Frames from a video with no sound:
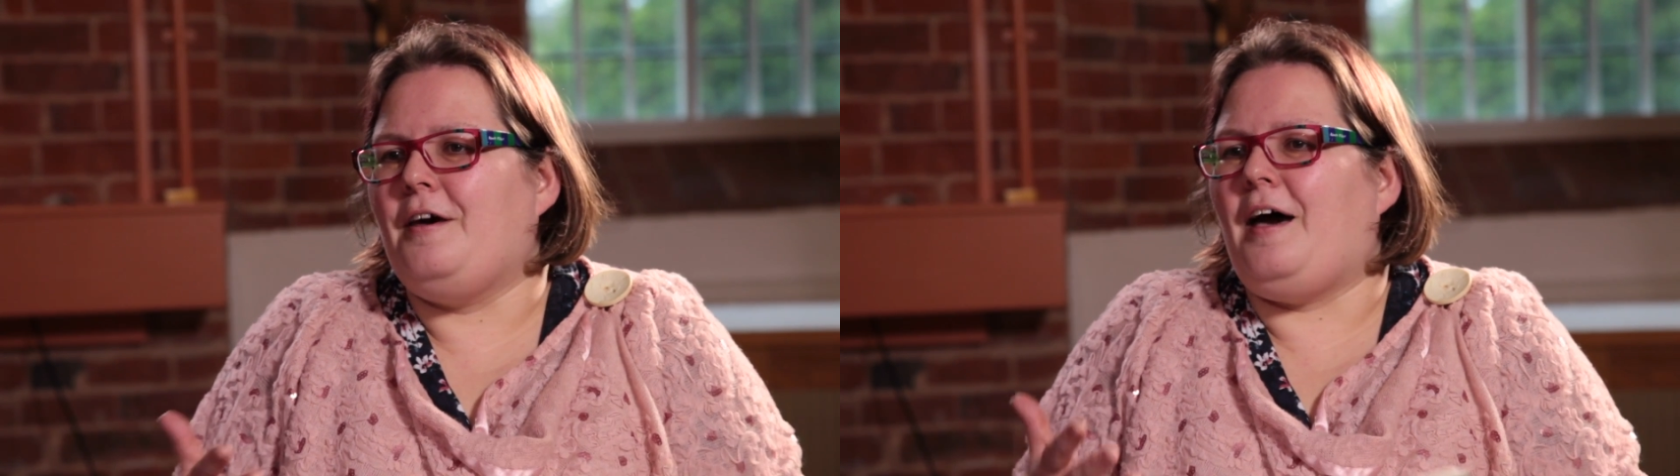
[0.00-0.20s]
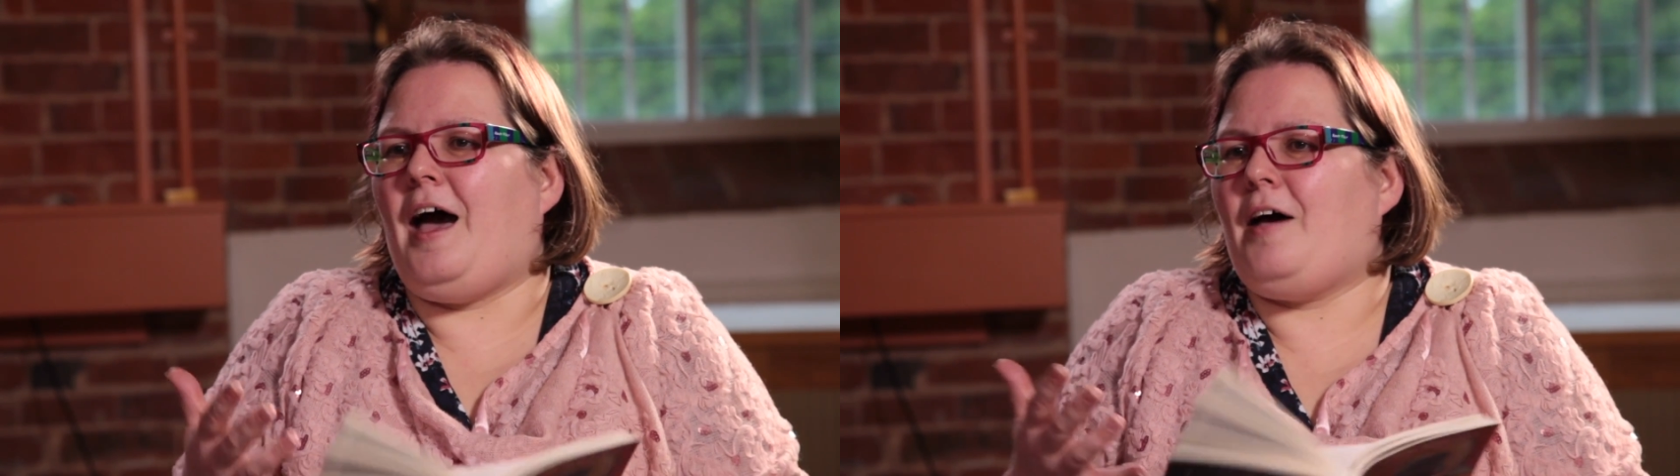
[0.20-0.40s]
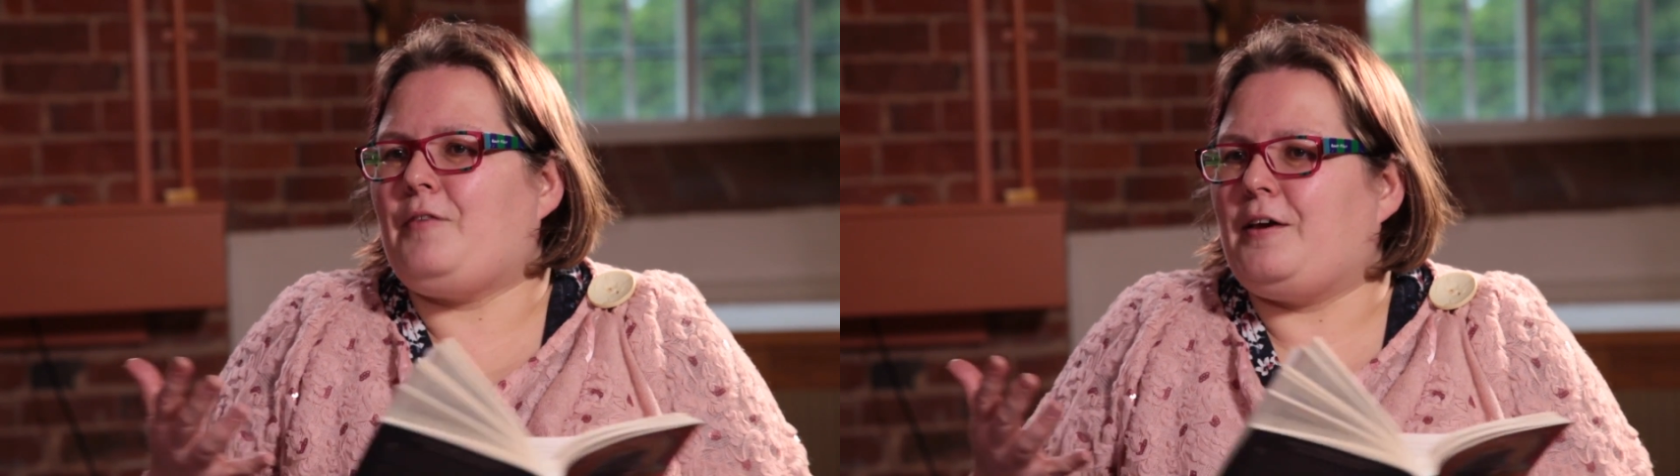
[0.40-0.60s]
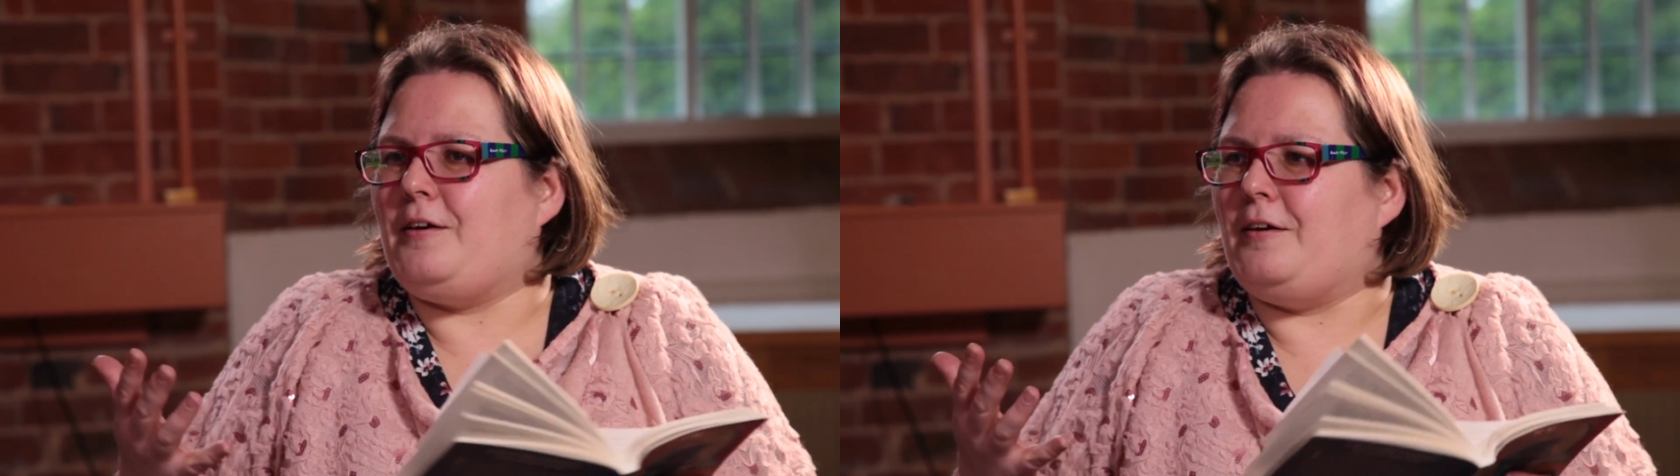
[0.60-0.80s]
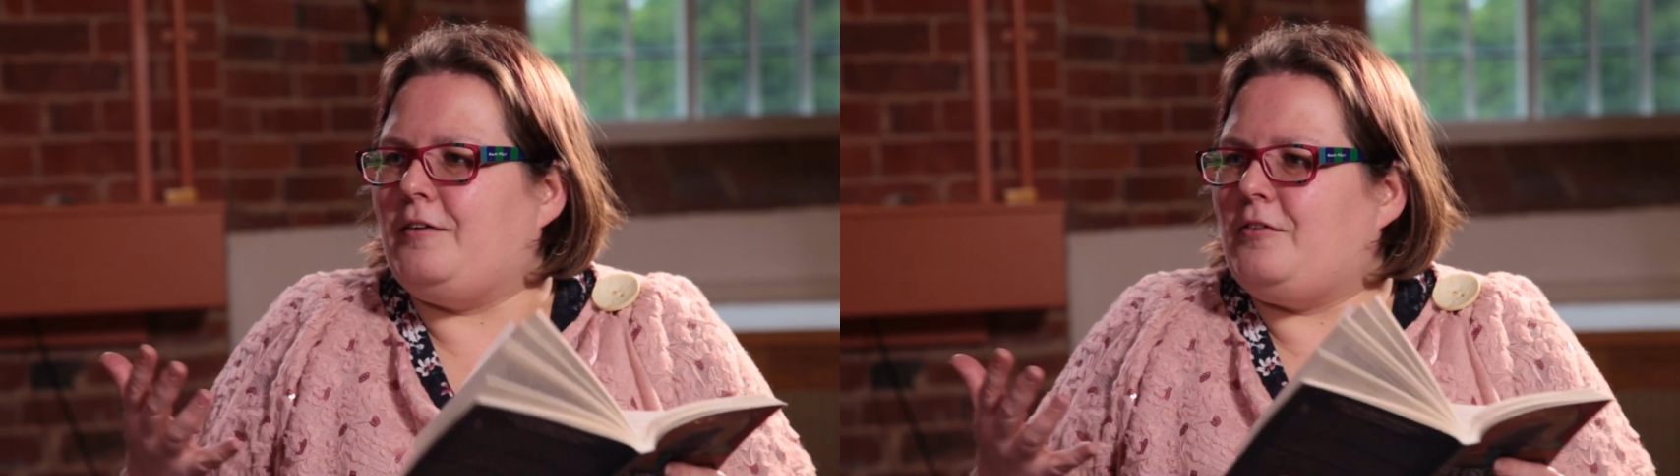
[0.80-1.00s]

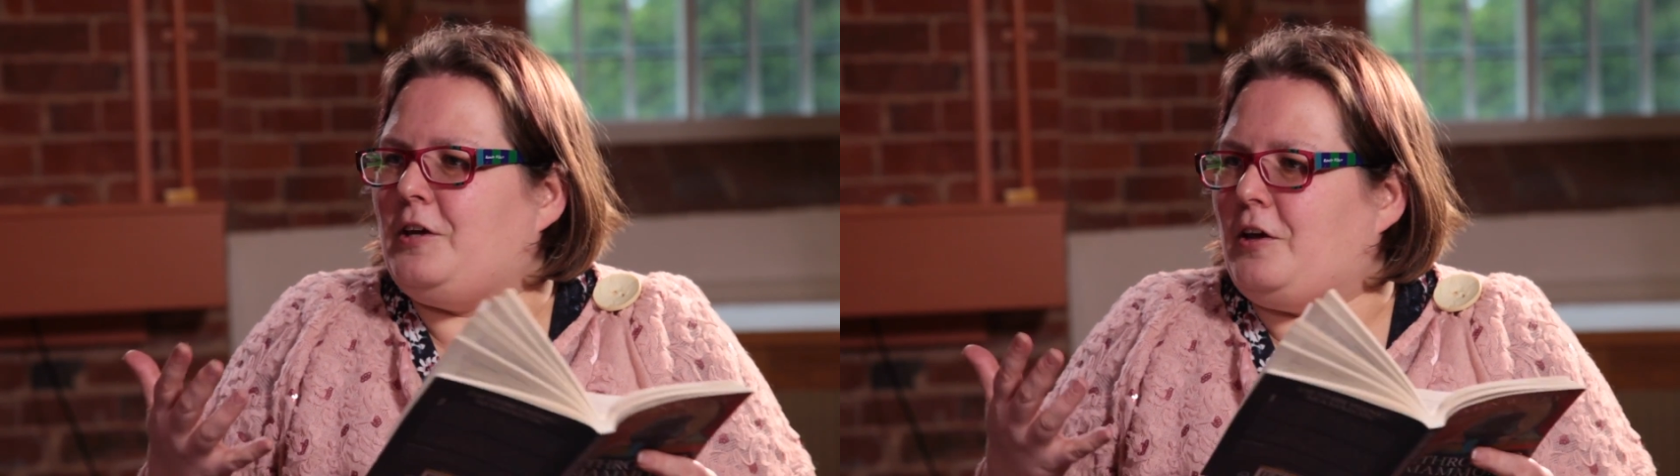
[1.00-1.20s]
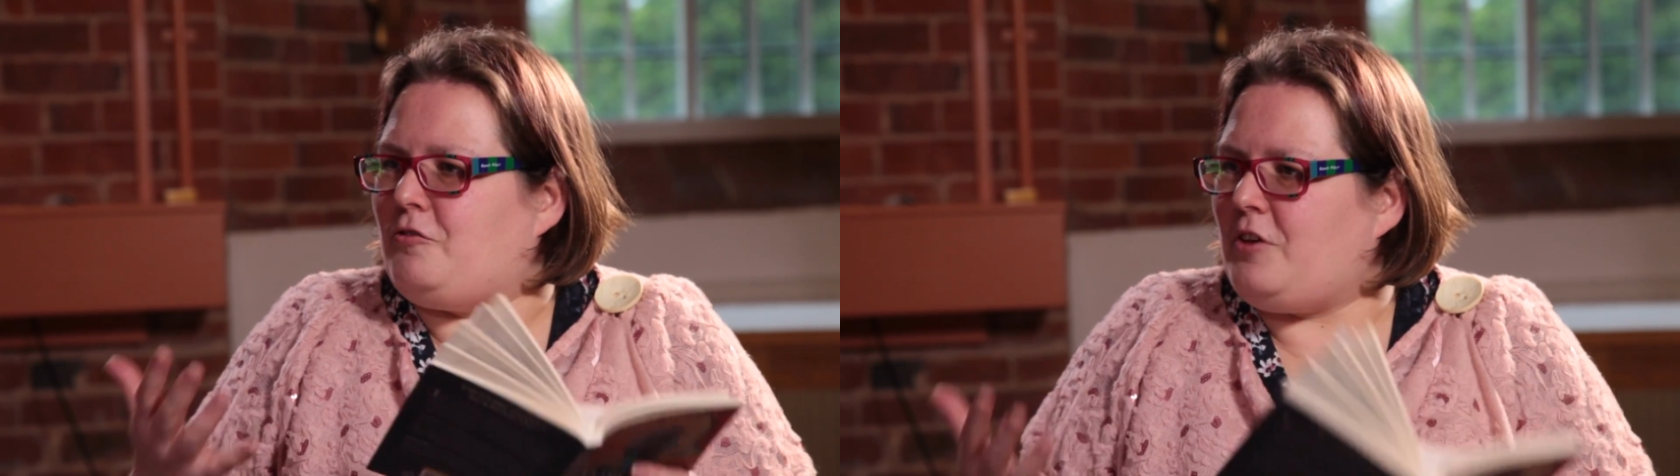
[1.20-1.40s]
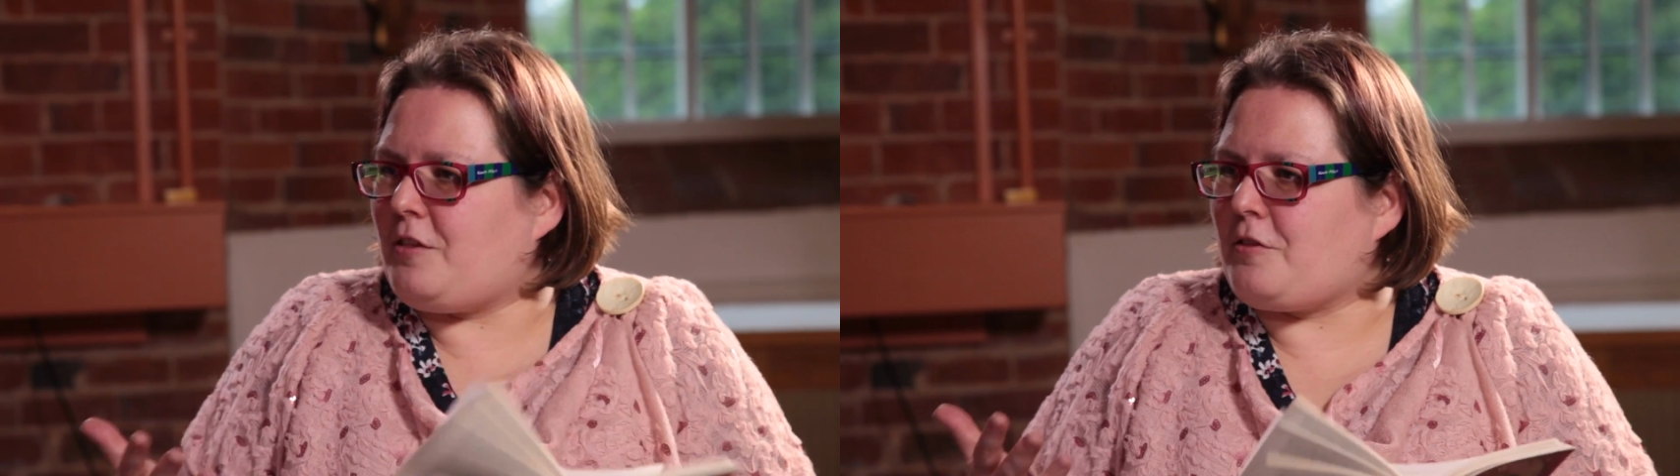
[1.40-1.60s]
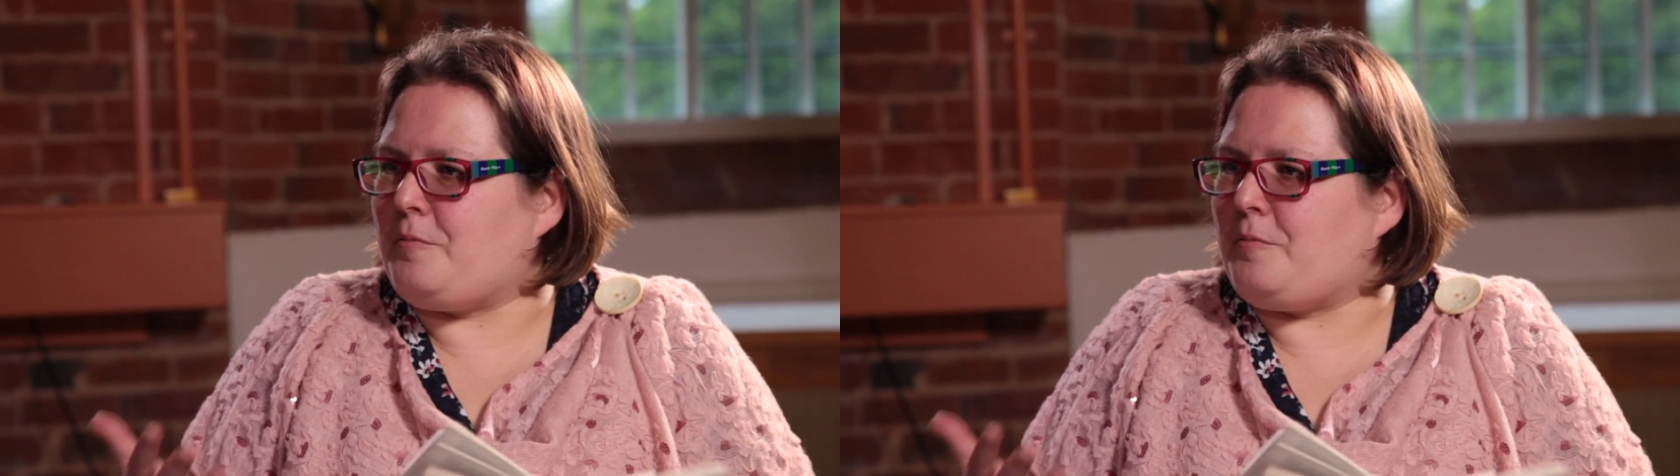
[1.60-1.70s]
having, Jesus,